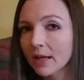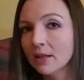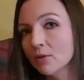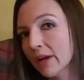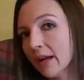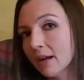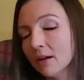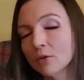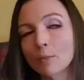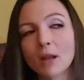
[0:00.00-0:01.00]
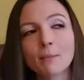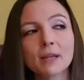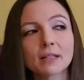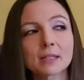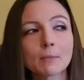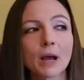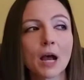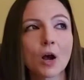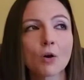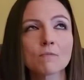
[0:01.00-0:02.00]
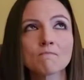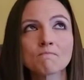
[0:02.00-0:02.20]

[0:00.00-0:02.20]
and you can't, or maybe it's about